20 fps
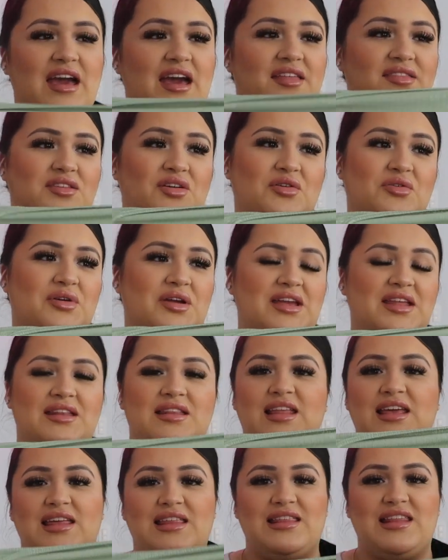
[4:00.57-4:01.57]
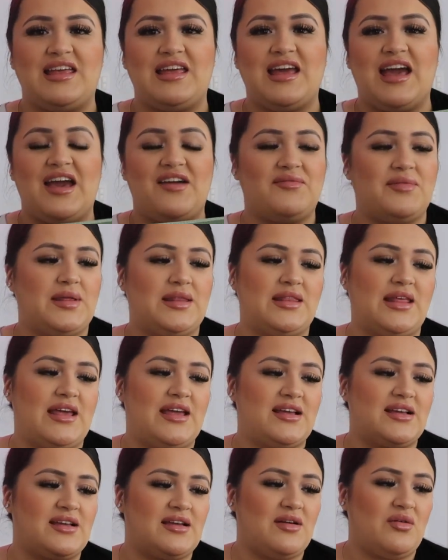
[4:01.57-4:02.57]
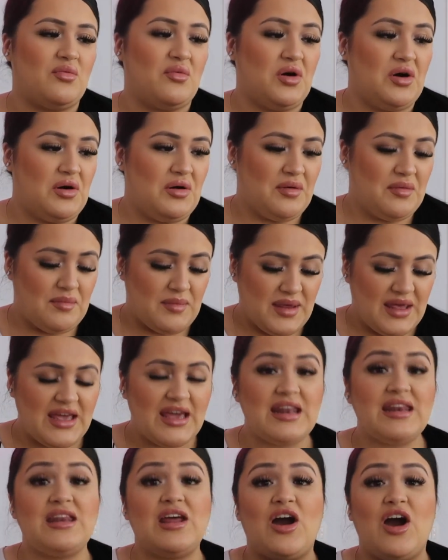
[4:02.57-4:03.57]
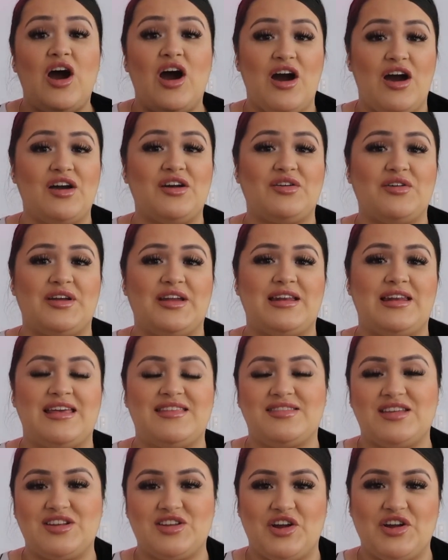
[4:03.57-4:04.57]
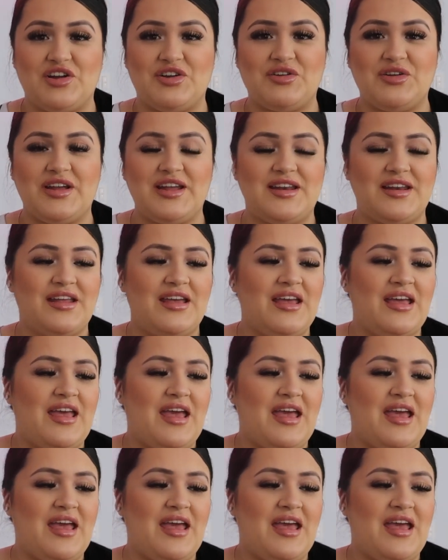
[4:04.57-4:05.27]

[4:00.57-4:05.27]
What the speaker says: and the green lately have been like, well, me and the hot green, like the dark green,